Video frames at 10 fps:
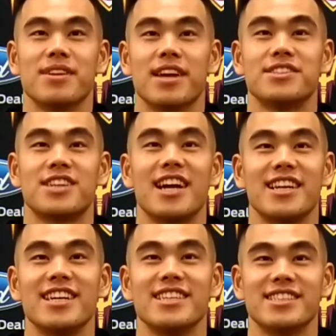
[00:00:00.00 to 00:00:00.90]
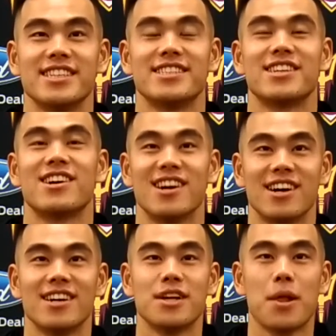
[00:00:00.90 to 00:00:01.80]
in Chinese, is
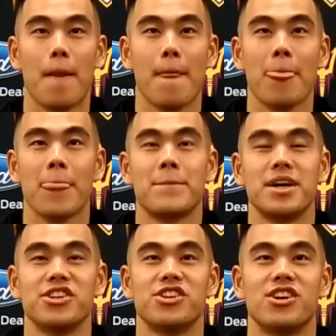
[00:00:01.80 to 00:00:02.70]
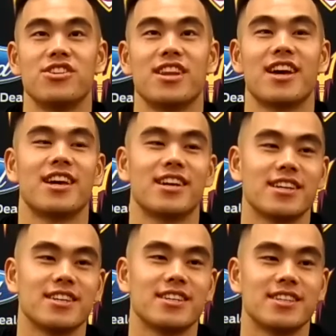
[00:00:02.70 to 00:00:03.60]
he. But, you know, like,
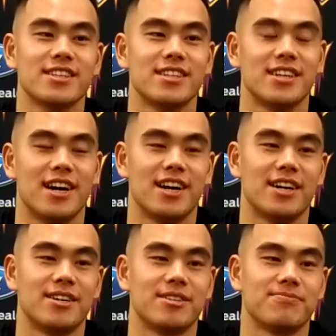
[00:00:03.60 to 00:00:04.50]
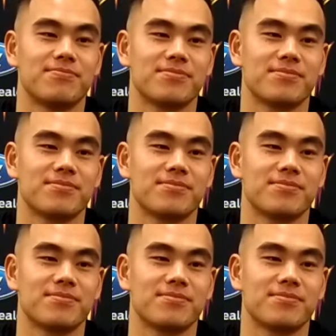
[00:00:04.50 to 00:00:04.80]
I